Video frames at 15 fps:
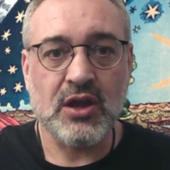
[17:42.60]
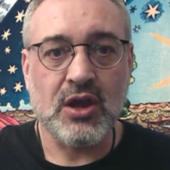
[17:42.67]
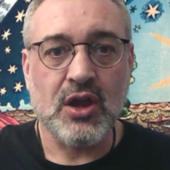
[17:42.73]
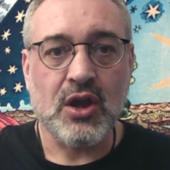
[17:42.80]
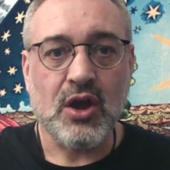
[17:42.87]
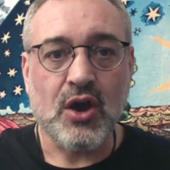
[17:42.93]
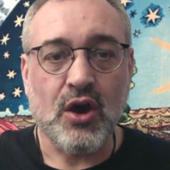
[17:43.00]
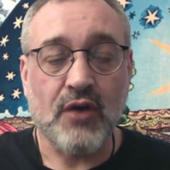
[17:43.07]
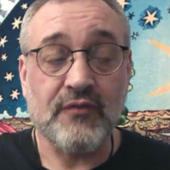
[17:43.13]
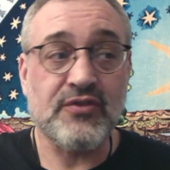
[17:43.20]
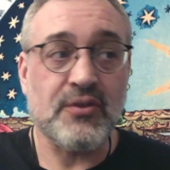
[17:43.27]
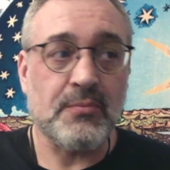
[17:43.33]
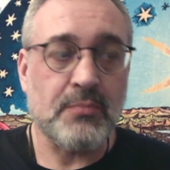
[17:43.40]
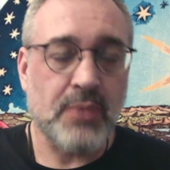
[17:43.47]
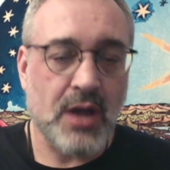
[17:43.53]
of the
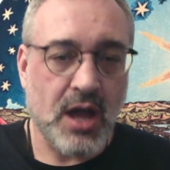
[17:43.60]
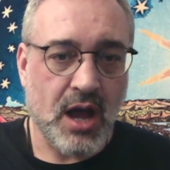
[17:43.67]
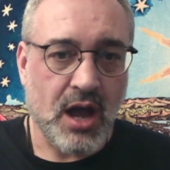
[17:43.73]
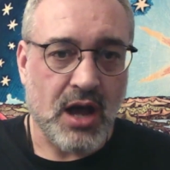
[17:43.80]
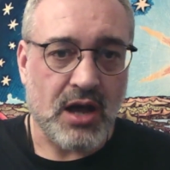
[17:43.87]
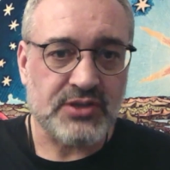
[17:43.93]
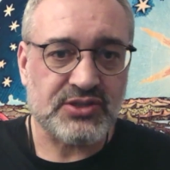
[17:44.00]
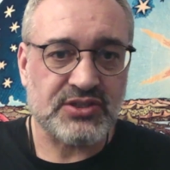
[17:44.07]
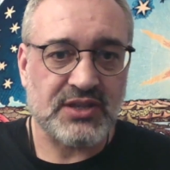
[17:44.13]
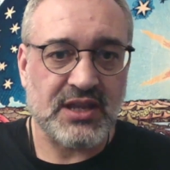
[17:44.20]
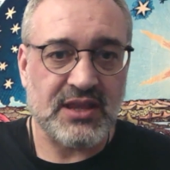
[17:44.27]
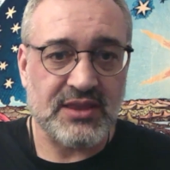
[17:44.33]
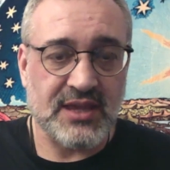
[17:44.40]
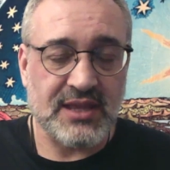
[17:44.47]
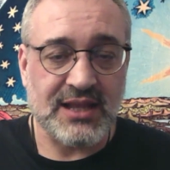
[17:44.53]
past, it
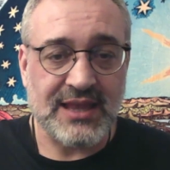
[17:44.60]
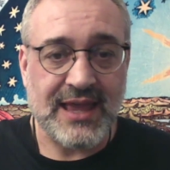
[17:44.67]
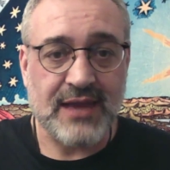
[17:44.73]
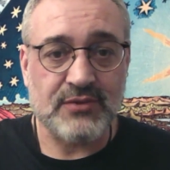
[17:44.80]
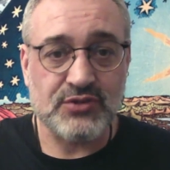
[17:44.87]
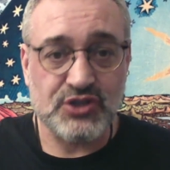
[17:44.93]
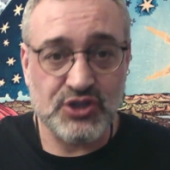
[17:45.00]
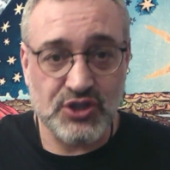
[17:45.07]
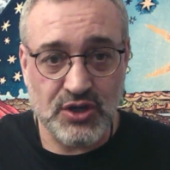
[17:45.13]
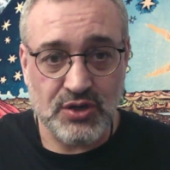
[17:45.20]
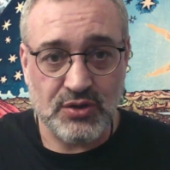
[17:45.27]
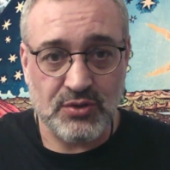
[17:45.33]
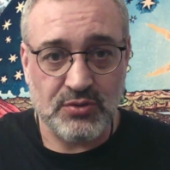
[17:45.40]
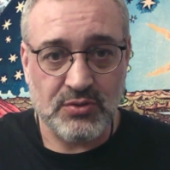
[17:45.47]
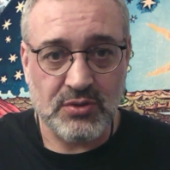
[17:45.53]
then allows
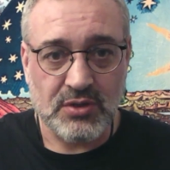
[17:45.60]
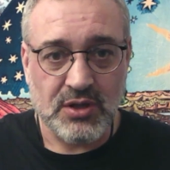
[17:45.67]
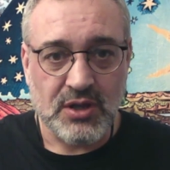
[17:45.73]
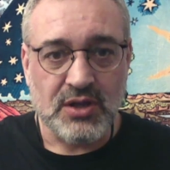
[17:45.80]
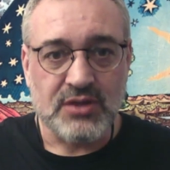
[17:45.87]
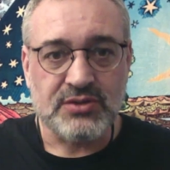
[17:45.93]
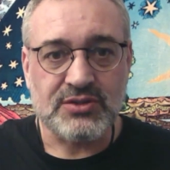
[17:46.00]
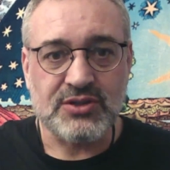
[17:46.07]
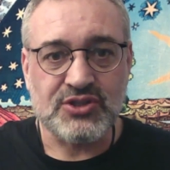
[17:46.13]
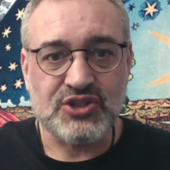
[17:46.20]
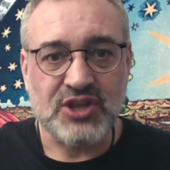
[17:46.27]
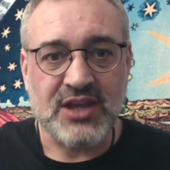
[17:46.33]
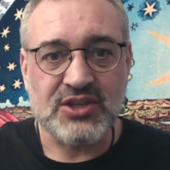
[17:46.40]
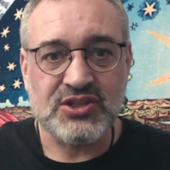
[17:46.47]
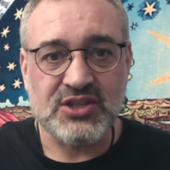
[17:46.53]
you to
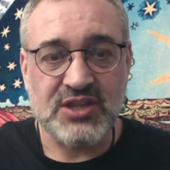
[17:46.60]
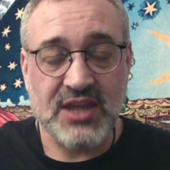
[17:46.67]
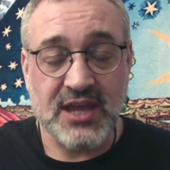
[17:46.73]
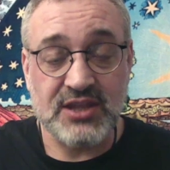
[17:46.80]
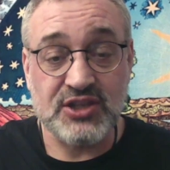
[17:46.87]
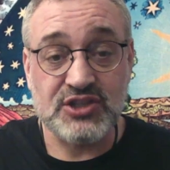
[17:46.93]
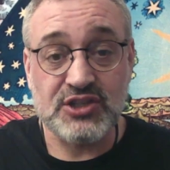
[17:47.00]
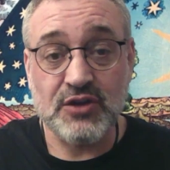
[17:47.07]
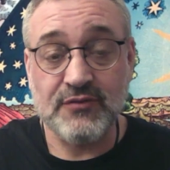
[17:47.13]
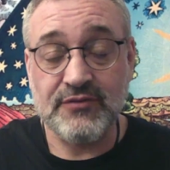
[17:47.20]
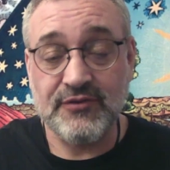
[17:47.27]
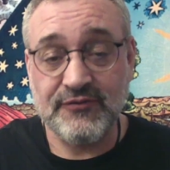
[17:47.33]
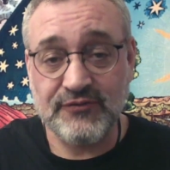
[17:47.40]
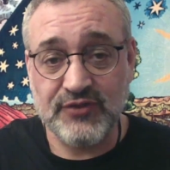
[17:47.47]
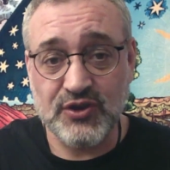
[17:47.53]
change the energy of the
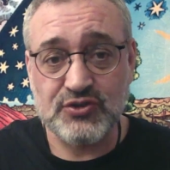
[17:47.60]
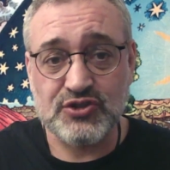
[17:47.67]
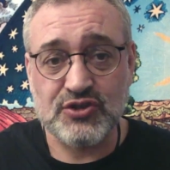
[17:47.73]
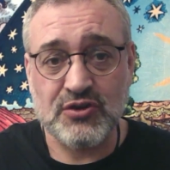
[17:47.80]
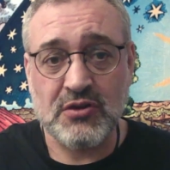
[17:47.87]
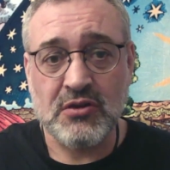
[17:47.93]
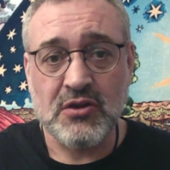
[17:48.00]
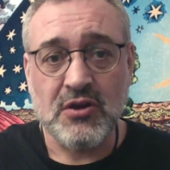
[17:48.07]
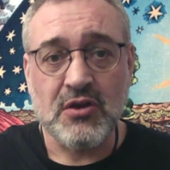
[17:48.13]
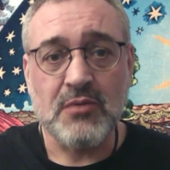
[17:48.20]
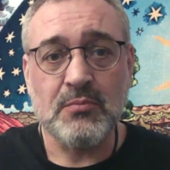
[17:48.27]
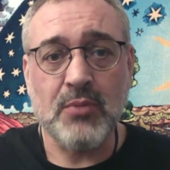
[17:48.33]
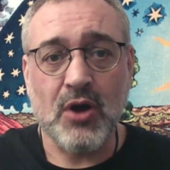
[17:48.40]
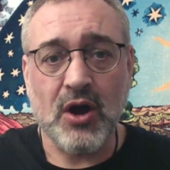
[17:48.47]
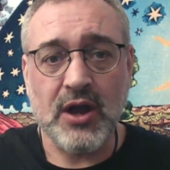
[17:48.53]
future
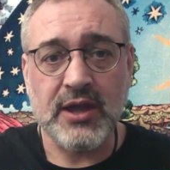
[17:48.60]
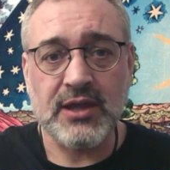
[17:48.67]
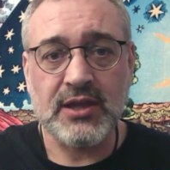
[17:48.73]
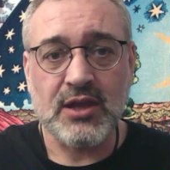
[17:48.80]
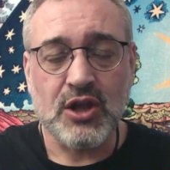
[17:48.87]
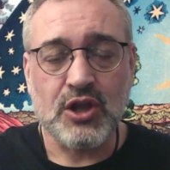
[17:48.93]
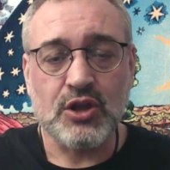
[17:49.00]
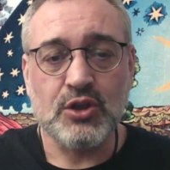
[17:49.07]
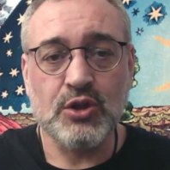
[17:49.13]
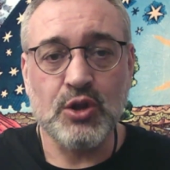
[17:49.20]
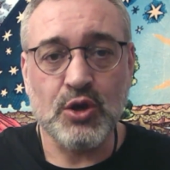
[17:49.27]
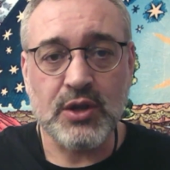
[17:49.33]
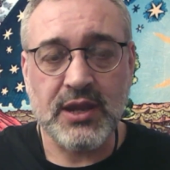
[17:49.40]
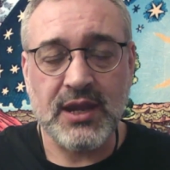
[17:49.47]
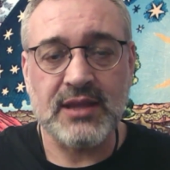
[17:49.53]
by
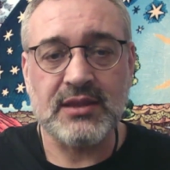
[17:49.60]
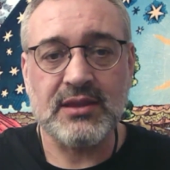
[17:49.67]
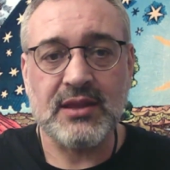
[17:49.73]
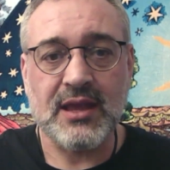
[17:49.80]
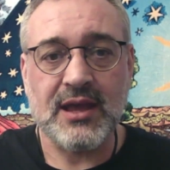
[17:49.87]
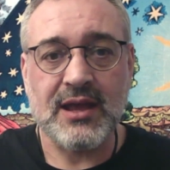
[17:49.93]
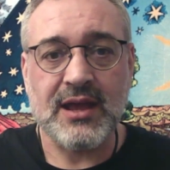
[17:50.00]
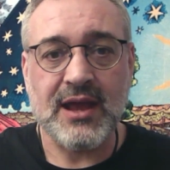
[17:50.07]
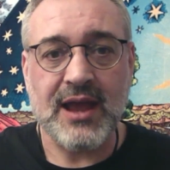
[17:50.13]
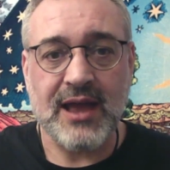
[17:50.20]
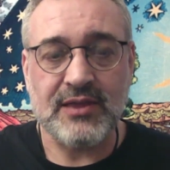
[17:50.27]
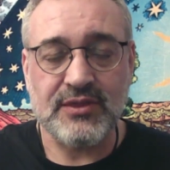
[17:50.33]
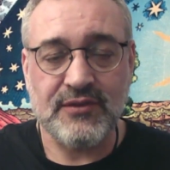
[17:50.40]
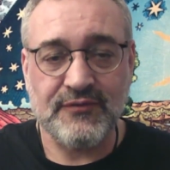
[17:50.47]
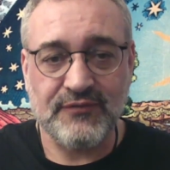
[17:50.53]
looking at
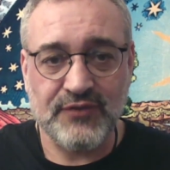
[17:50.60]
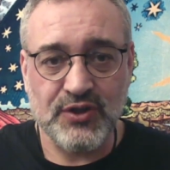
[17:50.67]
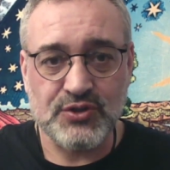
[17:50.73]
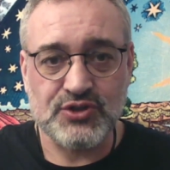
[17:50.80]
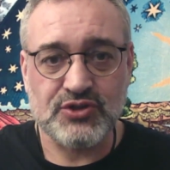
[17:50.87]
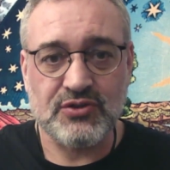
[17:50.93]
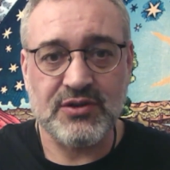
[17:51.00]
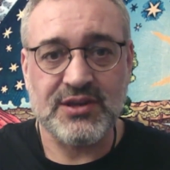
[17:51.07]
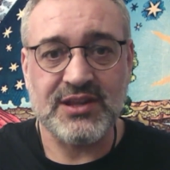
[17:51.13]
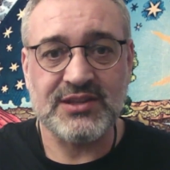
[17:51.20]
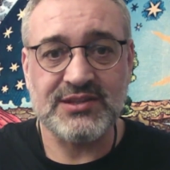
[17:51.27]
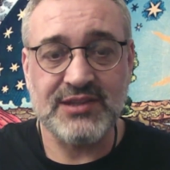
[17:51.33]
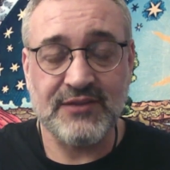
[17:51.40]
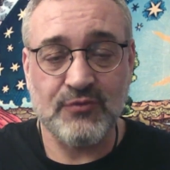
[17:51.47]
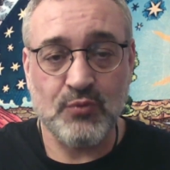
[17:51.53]
the future in a
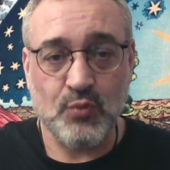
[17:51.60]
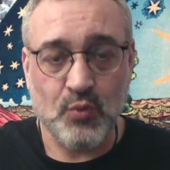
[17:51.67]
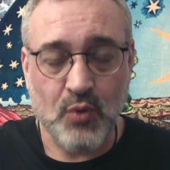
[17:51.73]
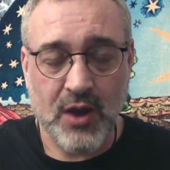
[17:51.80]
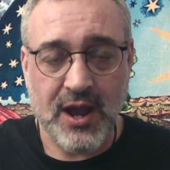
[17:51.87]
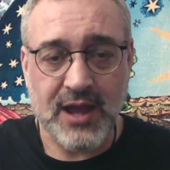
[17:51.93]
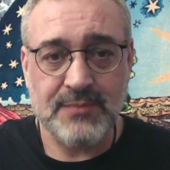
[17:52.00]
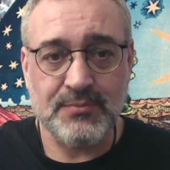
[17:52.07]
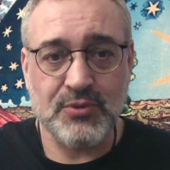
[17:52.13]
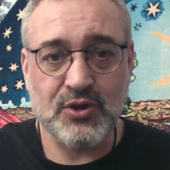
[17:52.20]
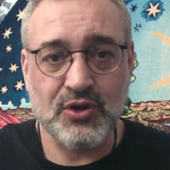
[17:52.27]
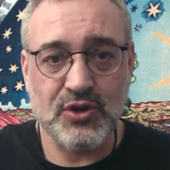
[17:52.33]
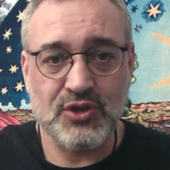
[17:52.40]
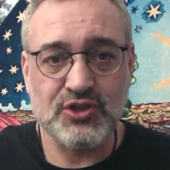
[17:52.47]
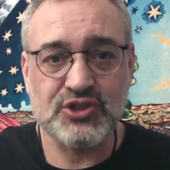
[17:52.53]
different way,
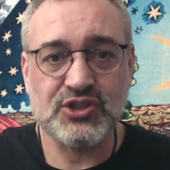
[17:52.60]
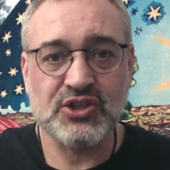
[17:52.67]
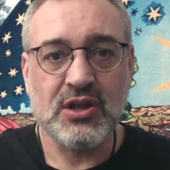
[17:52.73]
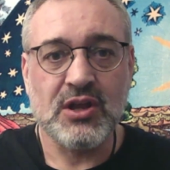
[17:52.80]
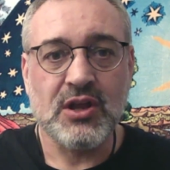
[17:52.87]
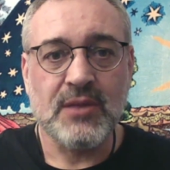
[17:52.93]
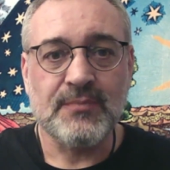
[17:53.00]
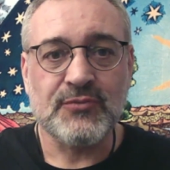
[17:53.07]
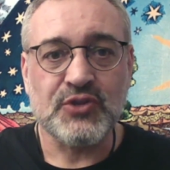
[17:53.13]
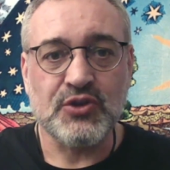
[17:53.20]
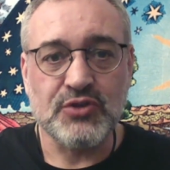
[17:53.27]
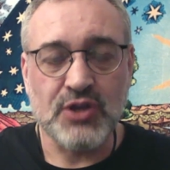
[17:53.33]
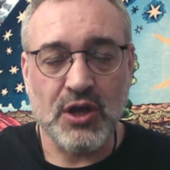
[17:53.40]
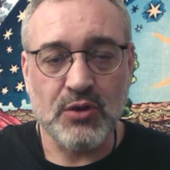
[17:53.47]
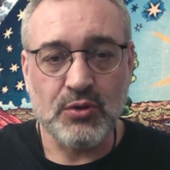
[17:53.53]
because you
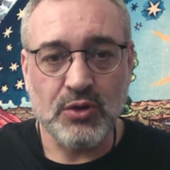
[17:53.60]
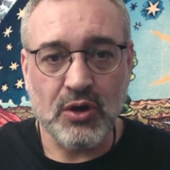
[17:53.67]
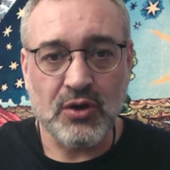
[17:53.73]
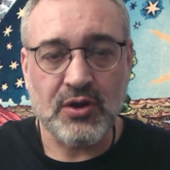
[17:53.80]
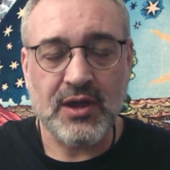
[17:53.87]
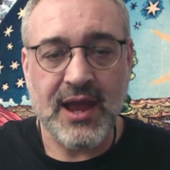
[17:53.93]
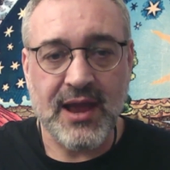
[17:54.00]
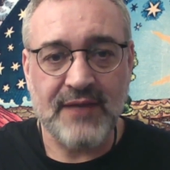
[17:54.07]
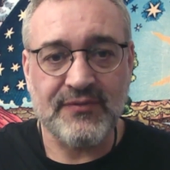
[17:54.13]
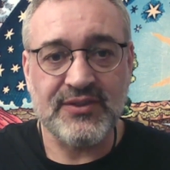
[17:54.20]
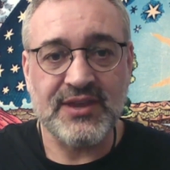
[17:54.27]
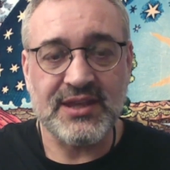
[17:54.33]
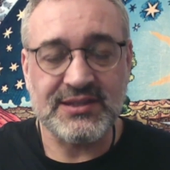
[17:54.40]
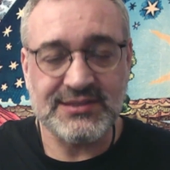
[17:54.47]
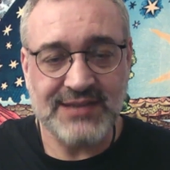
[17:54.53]
no longer have the
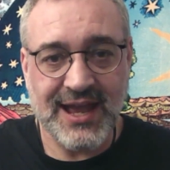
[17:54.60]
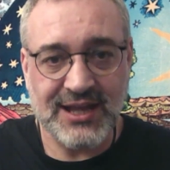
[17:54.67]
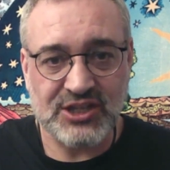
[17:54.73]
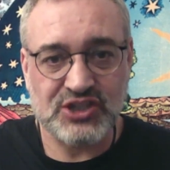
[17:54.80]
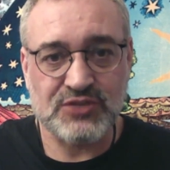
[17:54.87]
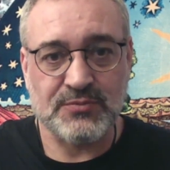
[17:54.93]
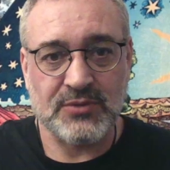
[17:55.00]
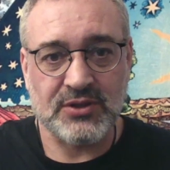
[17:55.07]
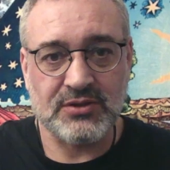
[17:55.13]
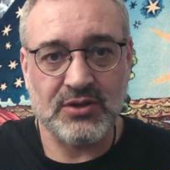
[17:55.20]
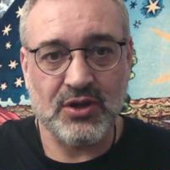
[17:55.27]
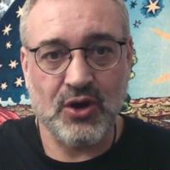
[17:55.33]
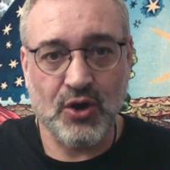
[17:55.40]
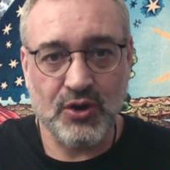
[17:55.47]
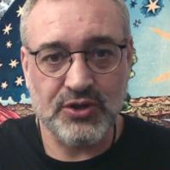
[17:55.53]
attachment
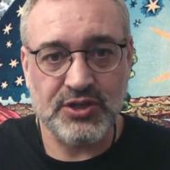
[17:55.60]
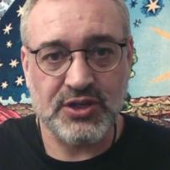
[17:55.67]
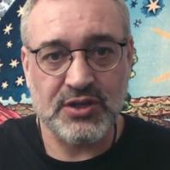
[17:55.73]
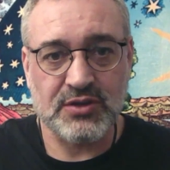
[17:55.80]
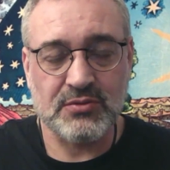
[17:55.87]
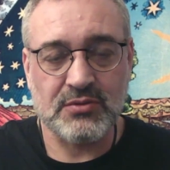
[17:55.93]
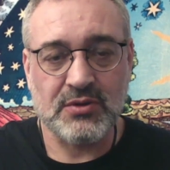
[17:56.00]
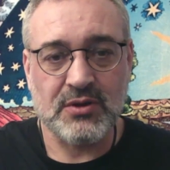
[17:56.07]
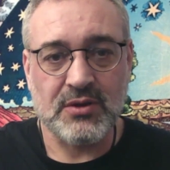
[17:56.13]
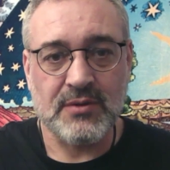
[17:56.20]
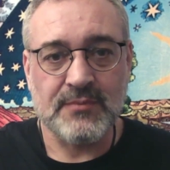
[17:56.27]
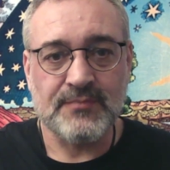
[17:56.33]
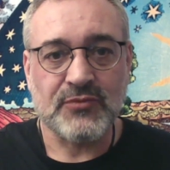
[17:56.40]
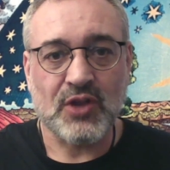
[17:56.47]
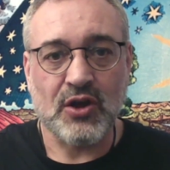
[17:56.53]
on you
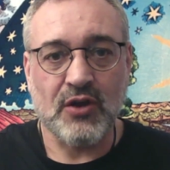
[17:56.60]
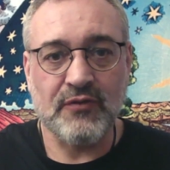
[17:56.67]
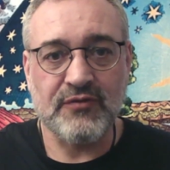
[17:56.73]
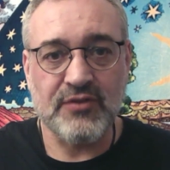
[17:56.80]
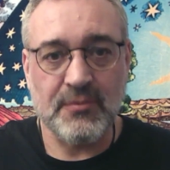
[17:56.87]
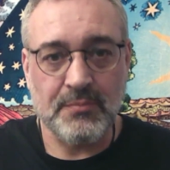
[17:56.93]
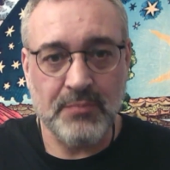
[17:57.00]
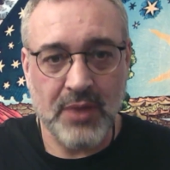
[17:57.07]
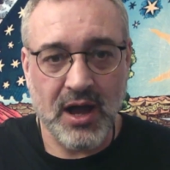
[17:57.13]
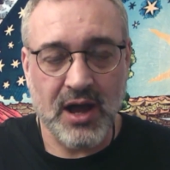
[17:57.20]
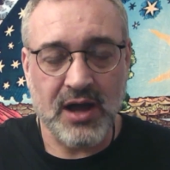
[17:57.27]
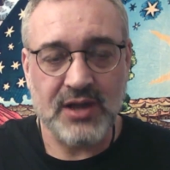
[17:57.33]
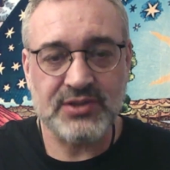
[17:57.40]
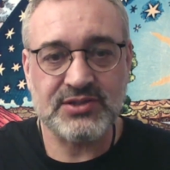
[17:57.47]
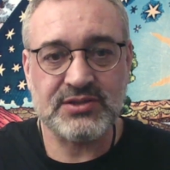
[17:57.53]
of the
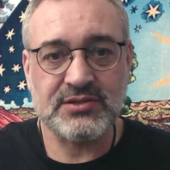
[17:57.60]
past